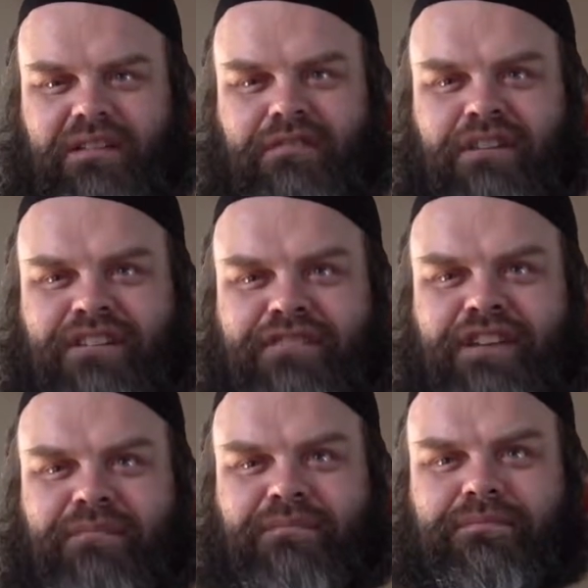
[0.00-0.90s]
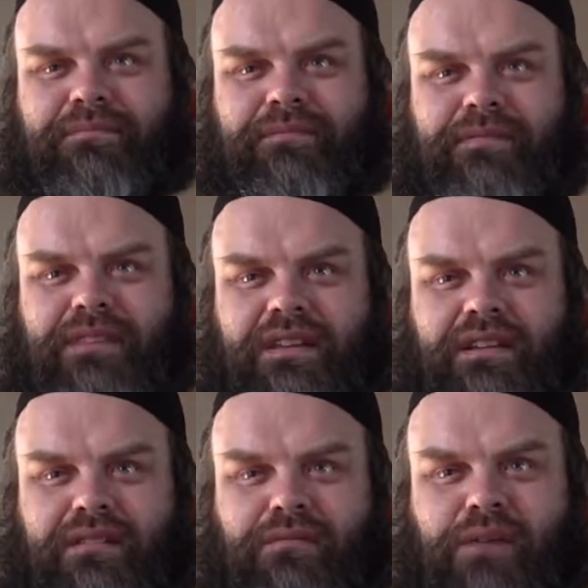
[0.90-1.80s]
One of them
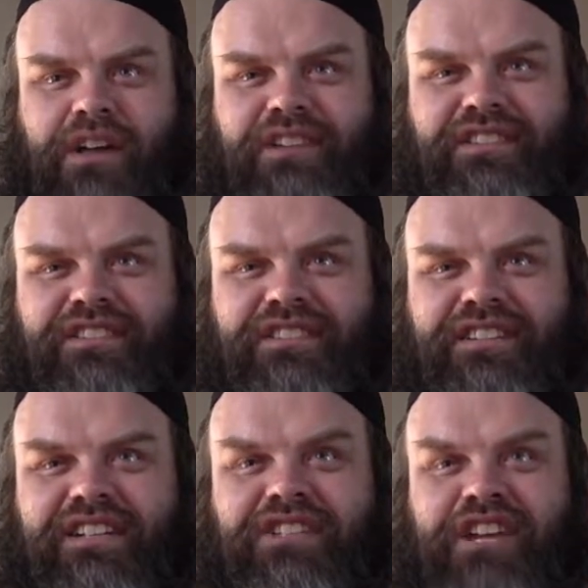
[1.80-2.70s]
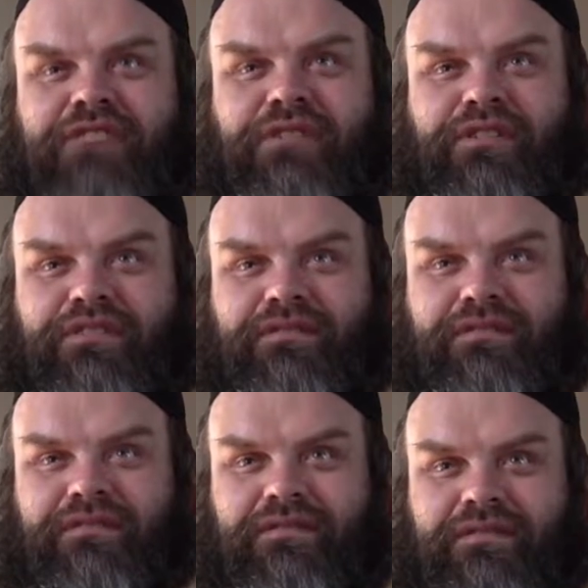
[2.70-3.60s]
was a general
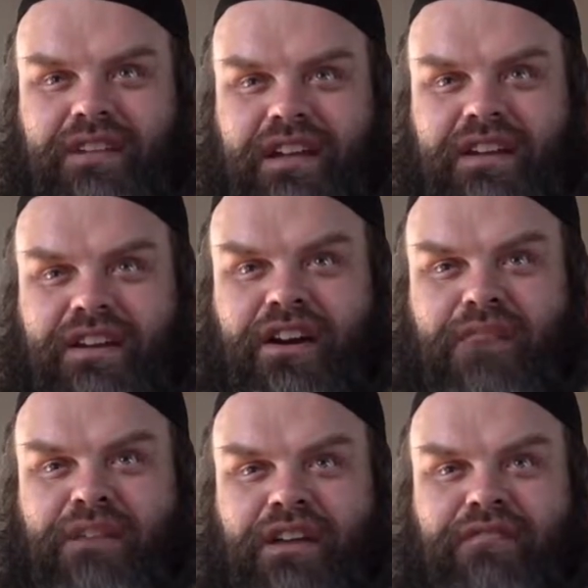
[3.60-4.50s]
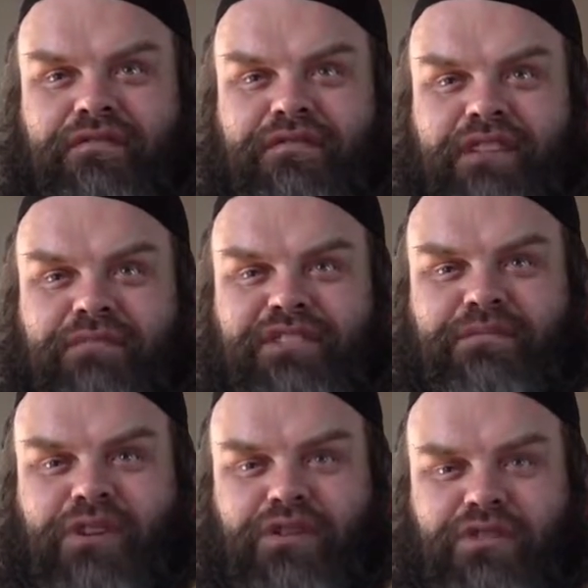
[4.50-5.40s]
in an army of a
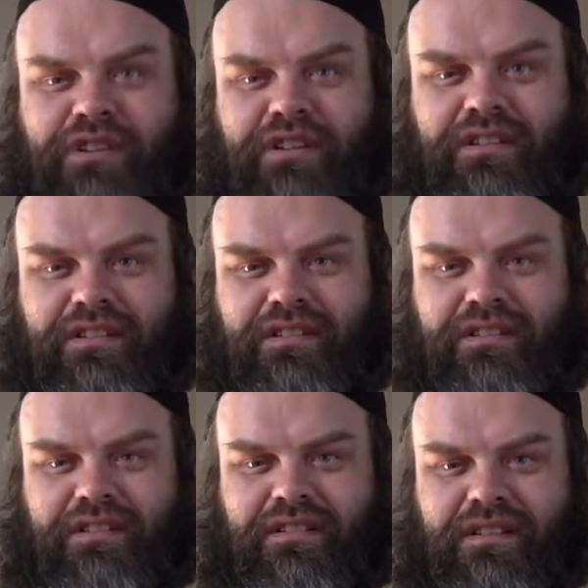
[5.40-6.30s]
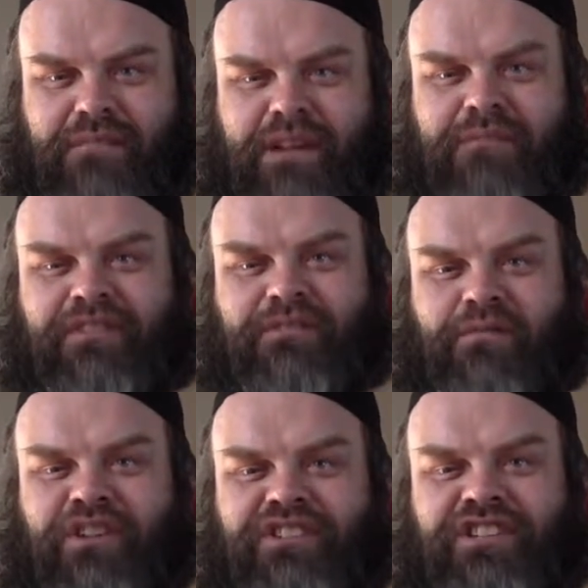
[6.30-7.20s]
Muslim country. I met him, I was in
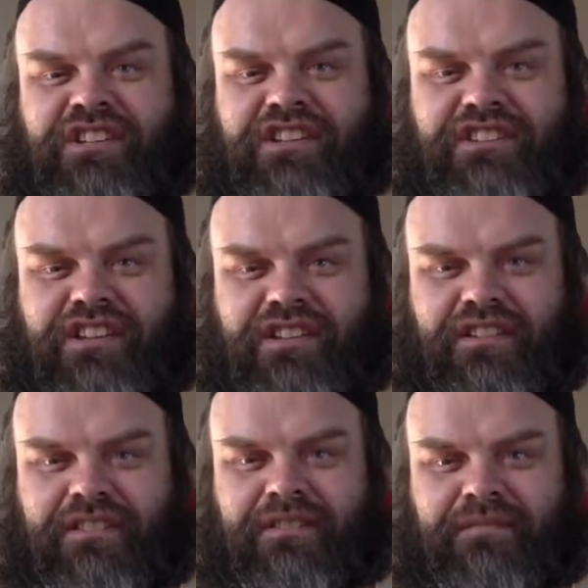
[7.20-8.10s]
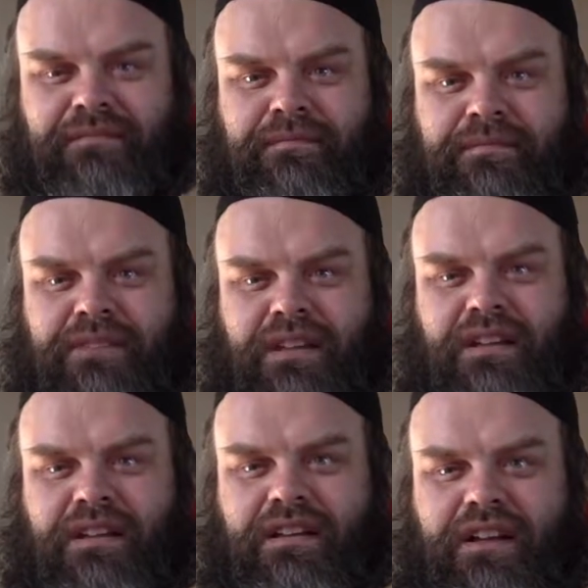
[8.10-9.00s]
Washington, D.C.
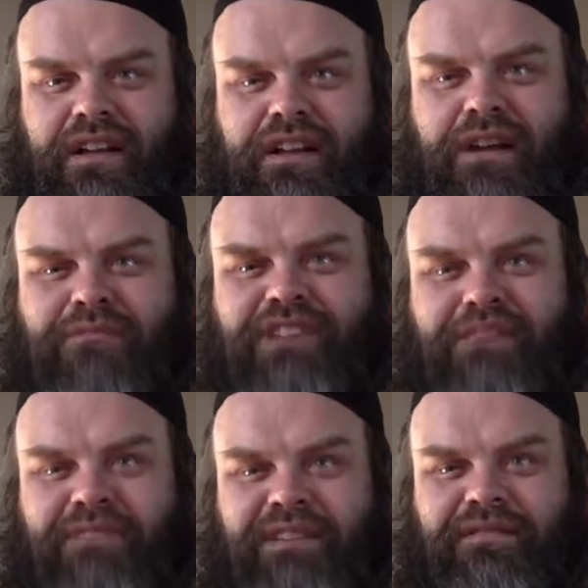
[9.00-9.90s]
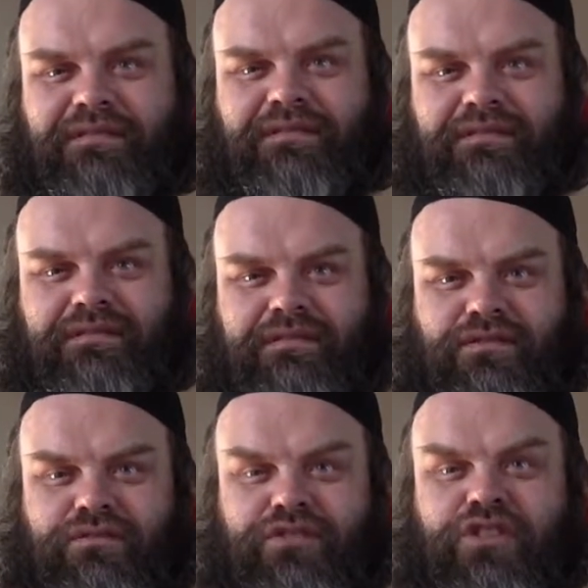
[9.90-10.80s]
And he comes at me,
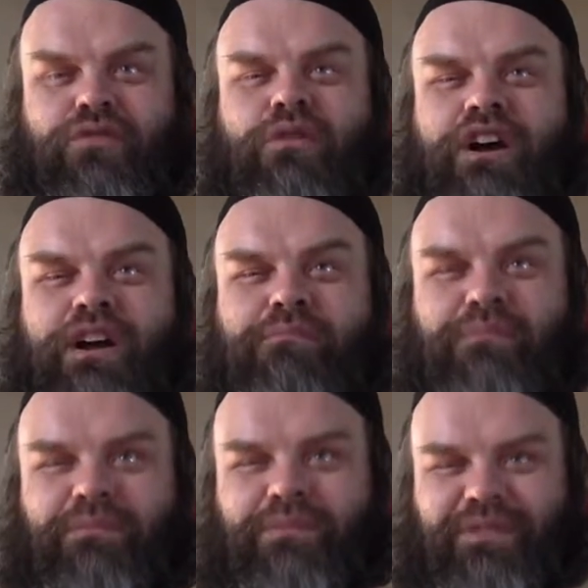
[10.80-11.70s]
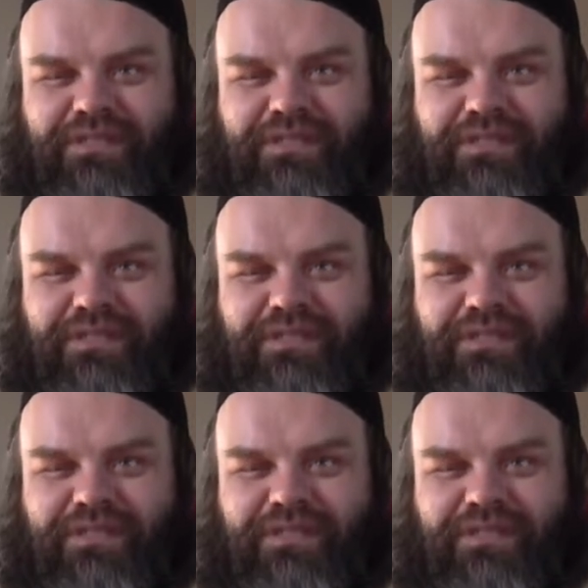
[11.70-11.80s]
do you know who I am?